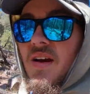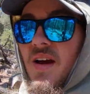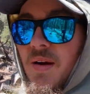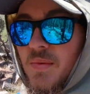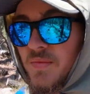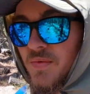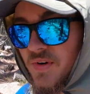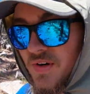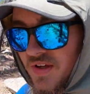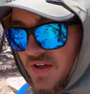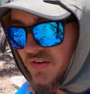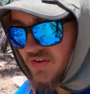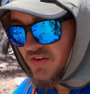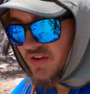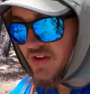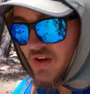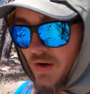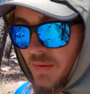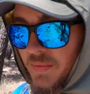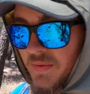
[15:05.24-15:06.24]
I'm
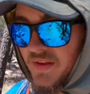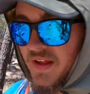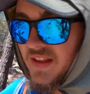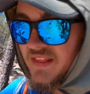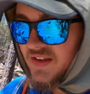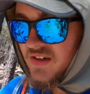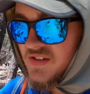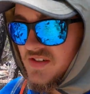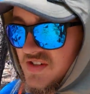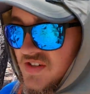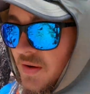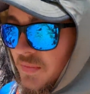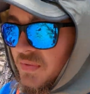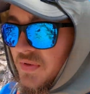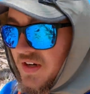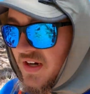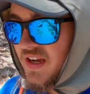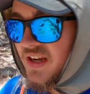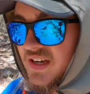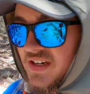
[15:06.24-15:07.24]
really hoping that there's
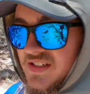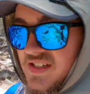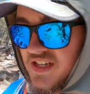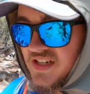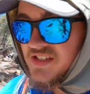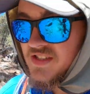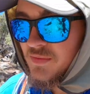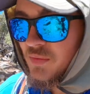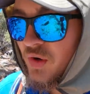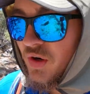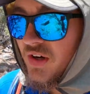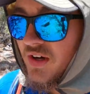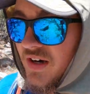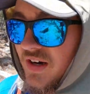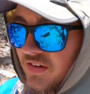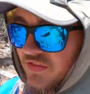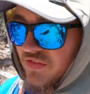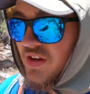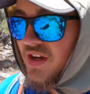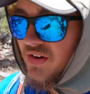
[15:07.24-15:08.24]
something I could take some water
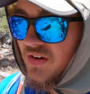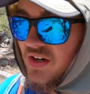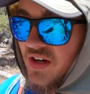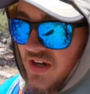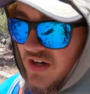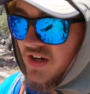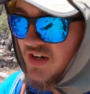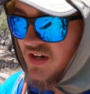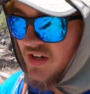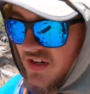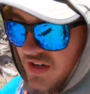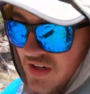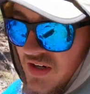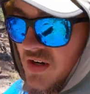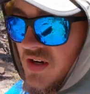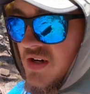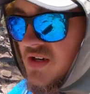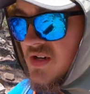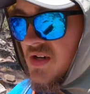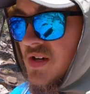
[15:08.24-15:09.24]
out of down here.
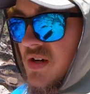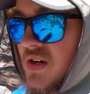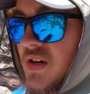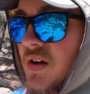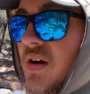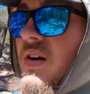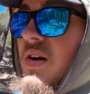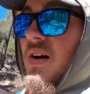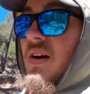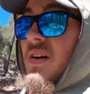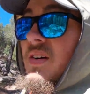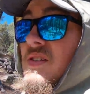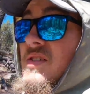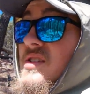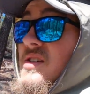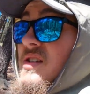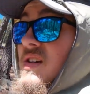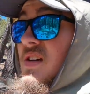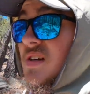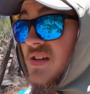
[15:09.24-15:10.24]
or
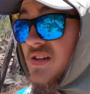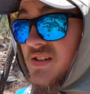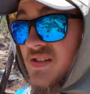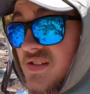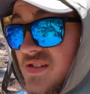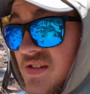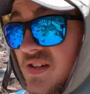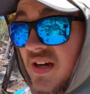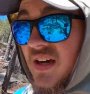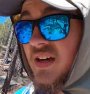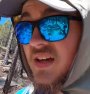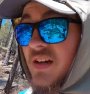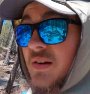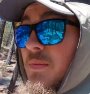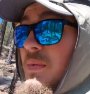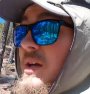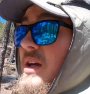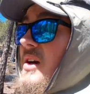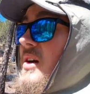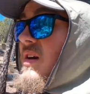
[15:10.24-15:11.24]
else it's not gonna
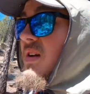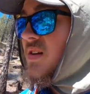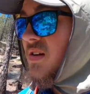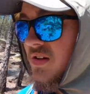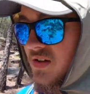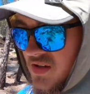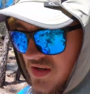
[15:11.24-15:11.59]
be good.